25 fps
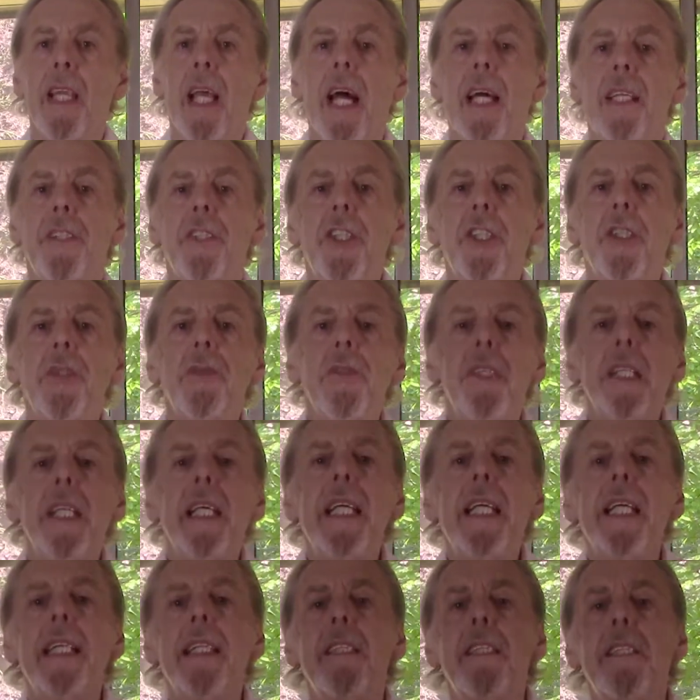And you
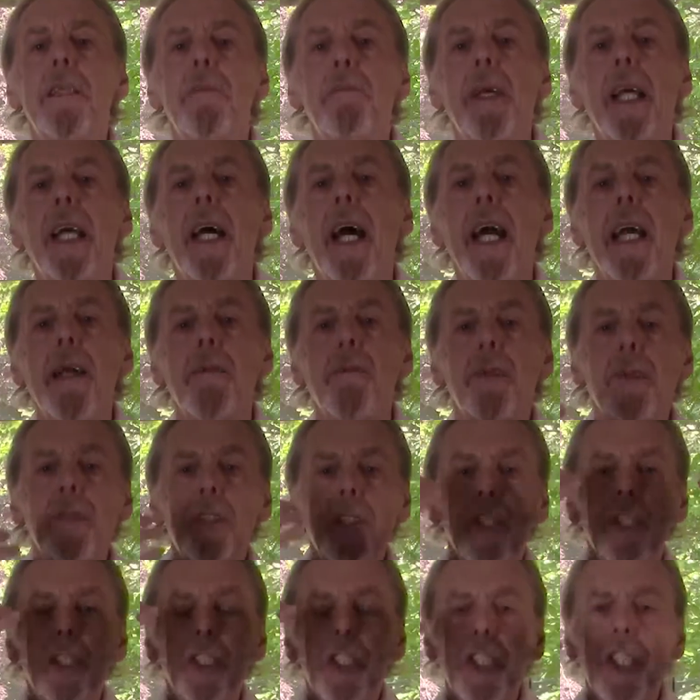need to be able
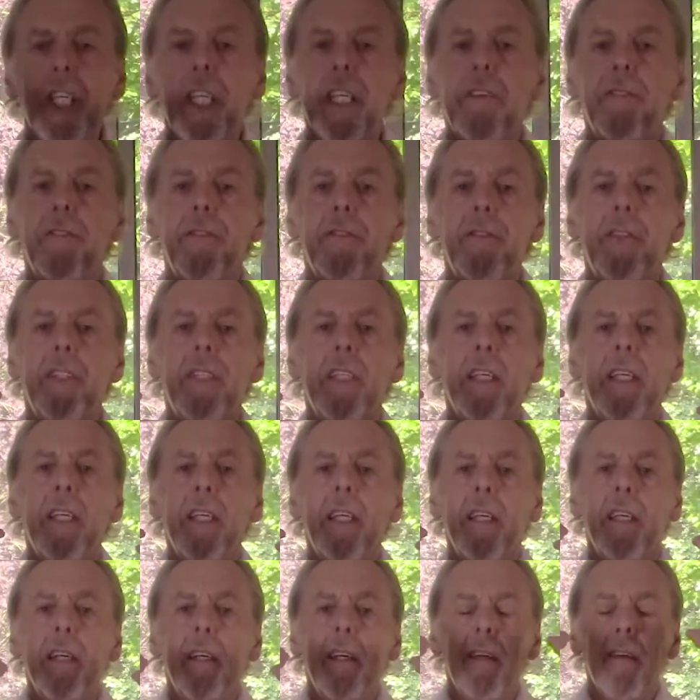to shift
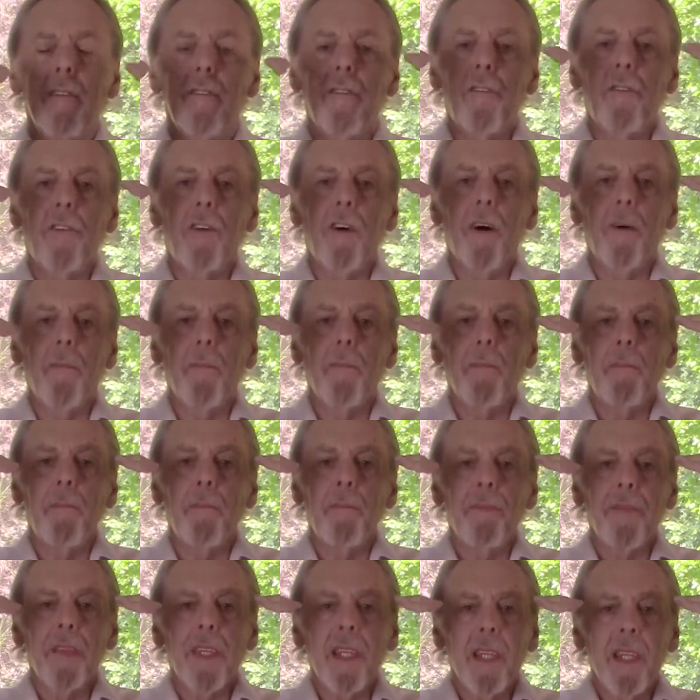from
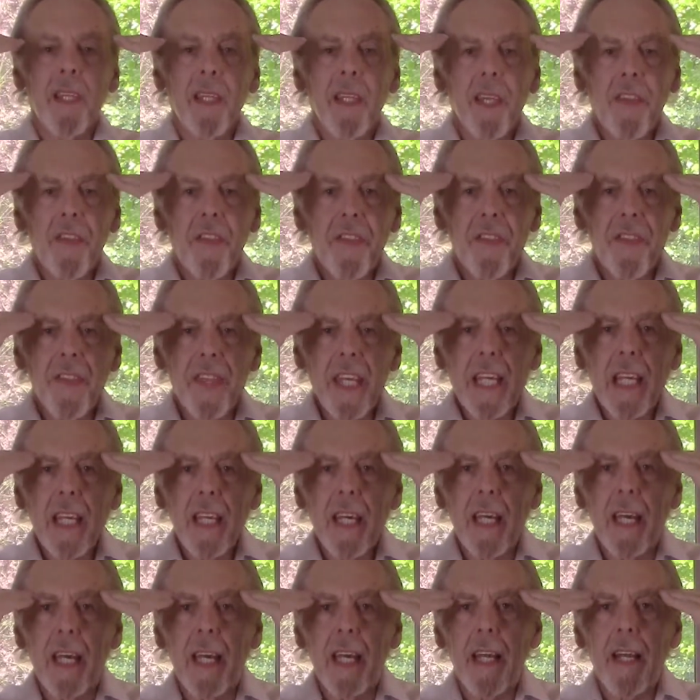
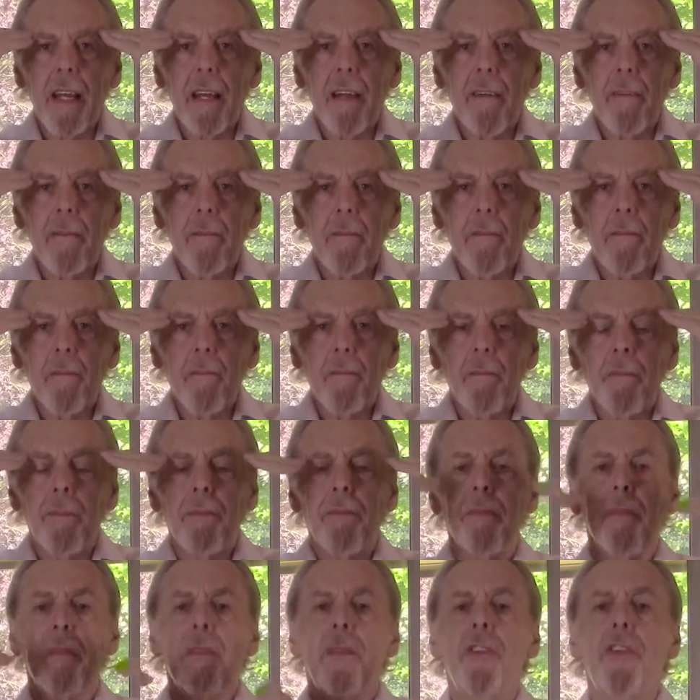thinking
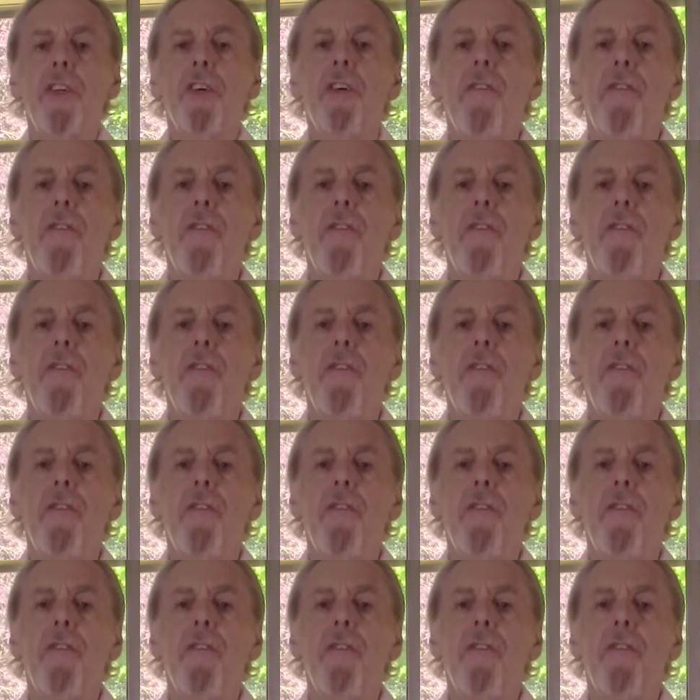to